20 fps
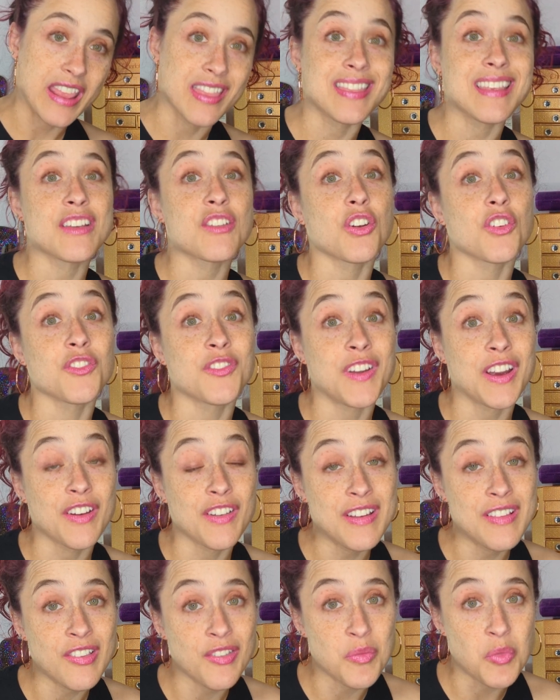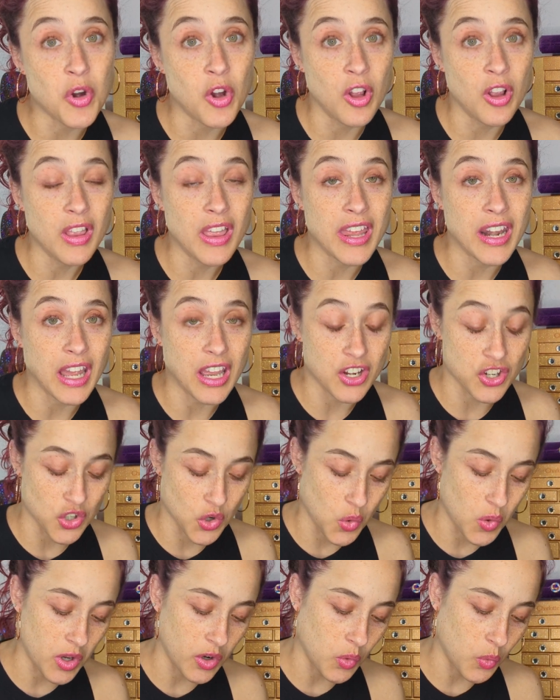These are very small and I
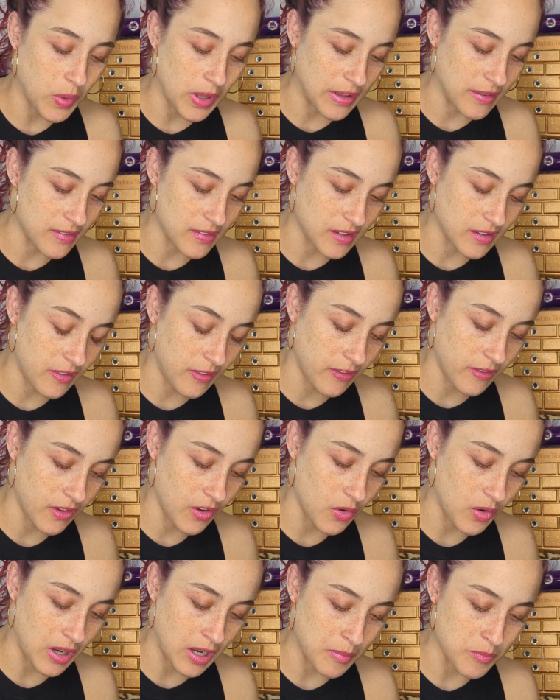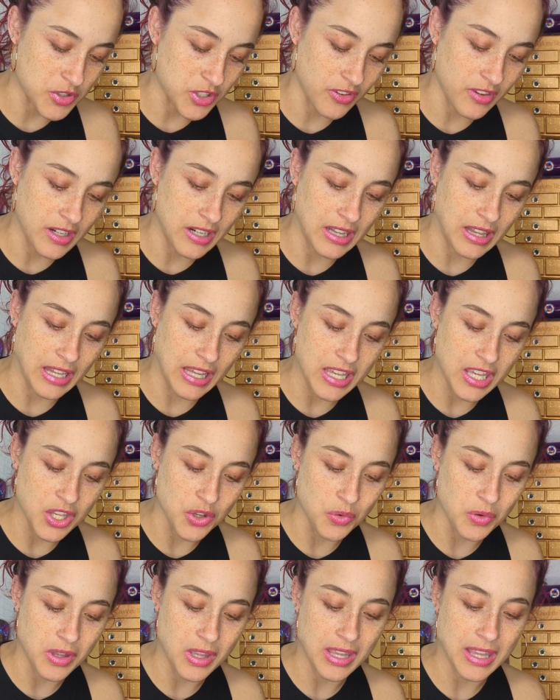don't want to waste it, so I'm just going to let
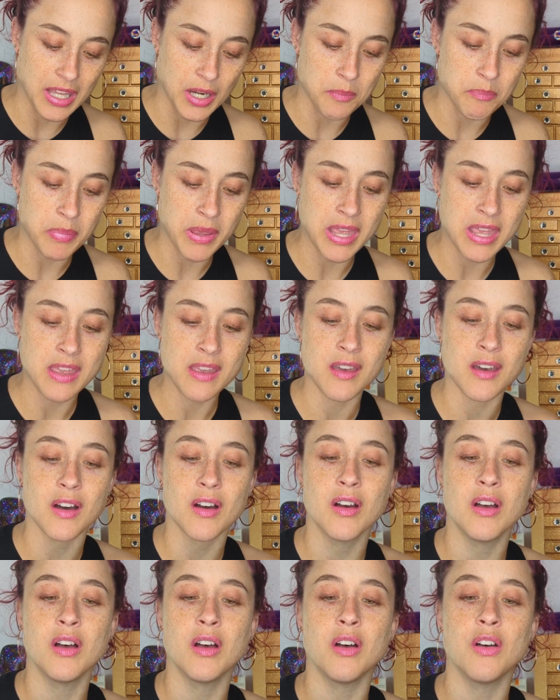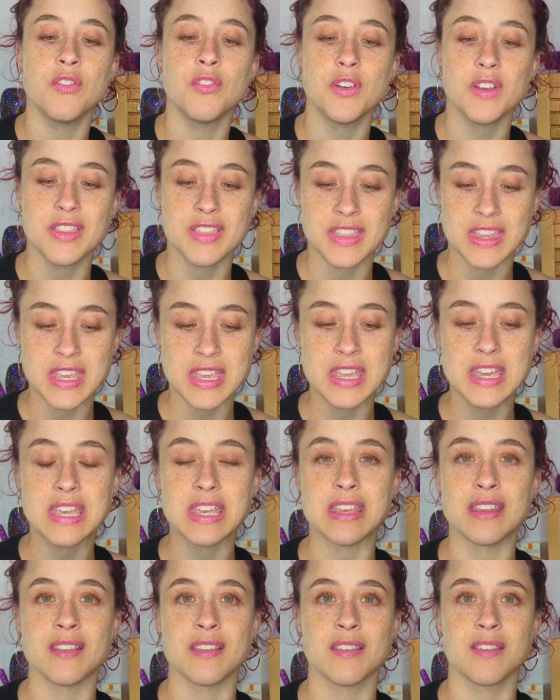you get a peek of the
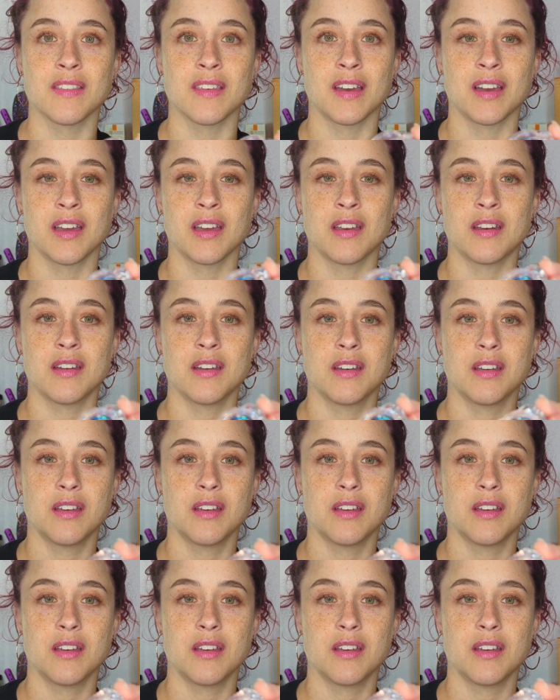inside.